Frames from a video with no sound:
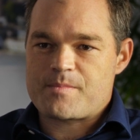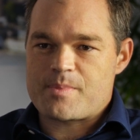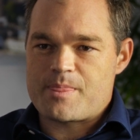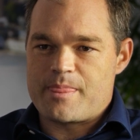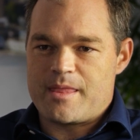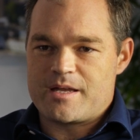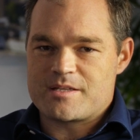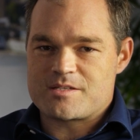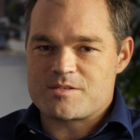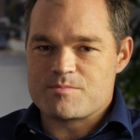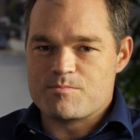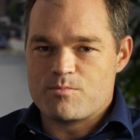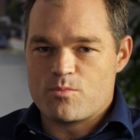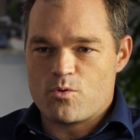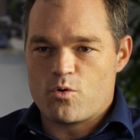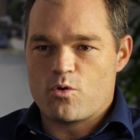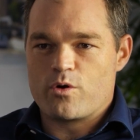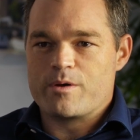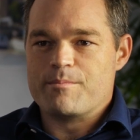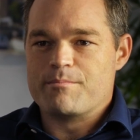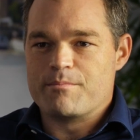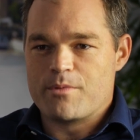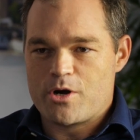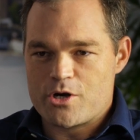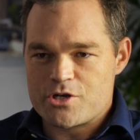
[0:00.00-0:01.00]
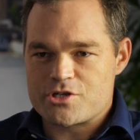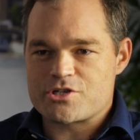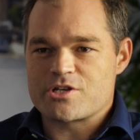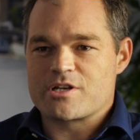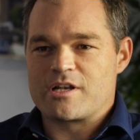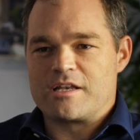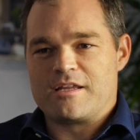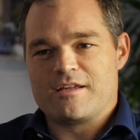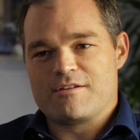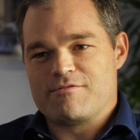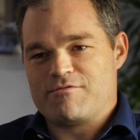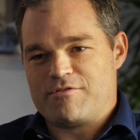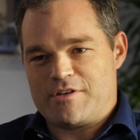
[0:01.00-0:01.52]
that's more
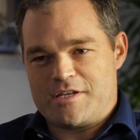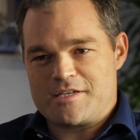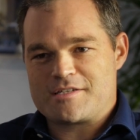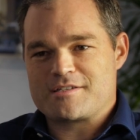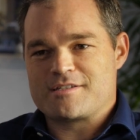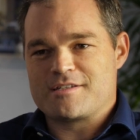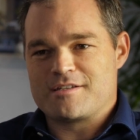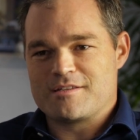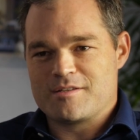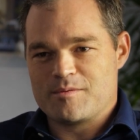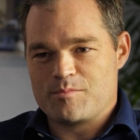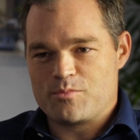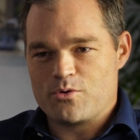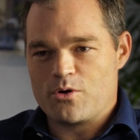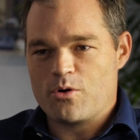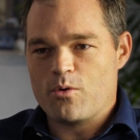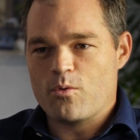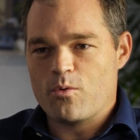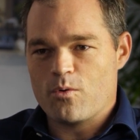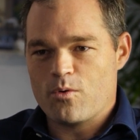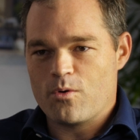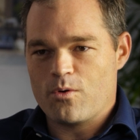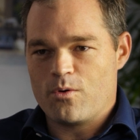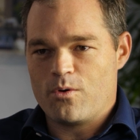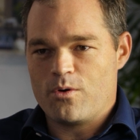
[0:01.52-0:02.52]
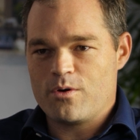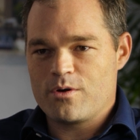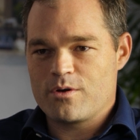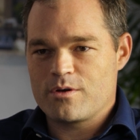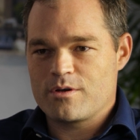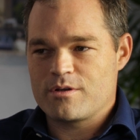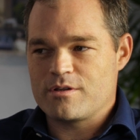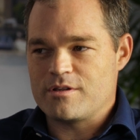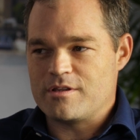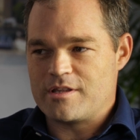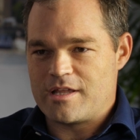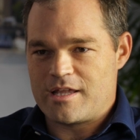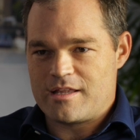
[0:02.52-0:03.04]
emotionally invested in the Boer War
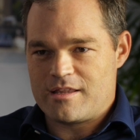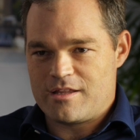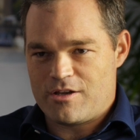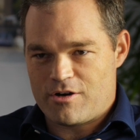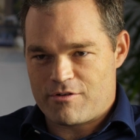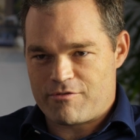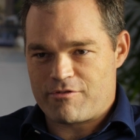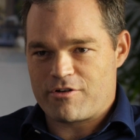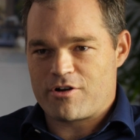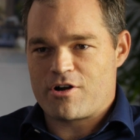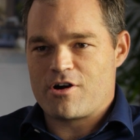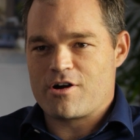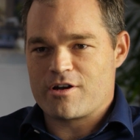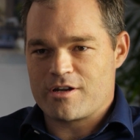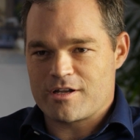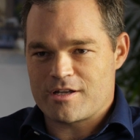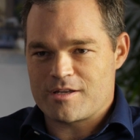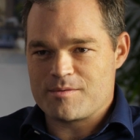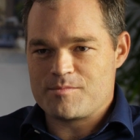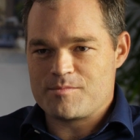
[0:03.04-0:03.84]
than the Afrikaner